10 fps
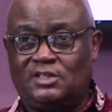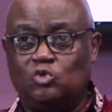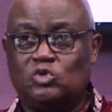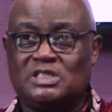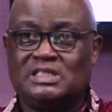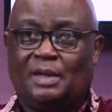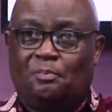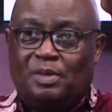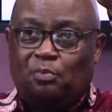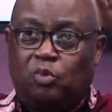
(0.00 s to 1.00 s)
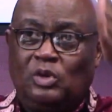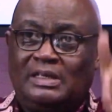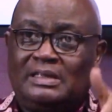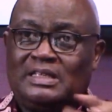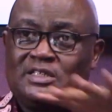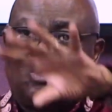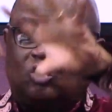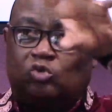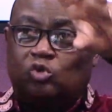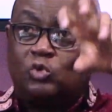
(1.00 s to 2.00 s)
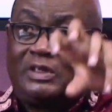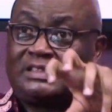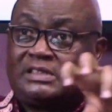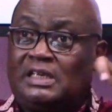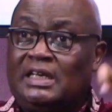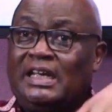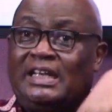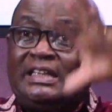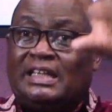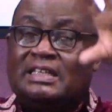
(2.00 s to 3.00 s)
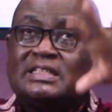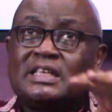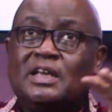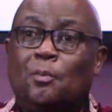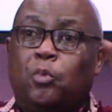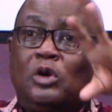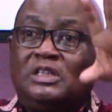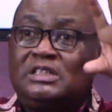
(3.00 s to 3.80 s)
you see that people in this constituency, in these polling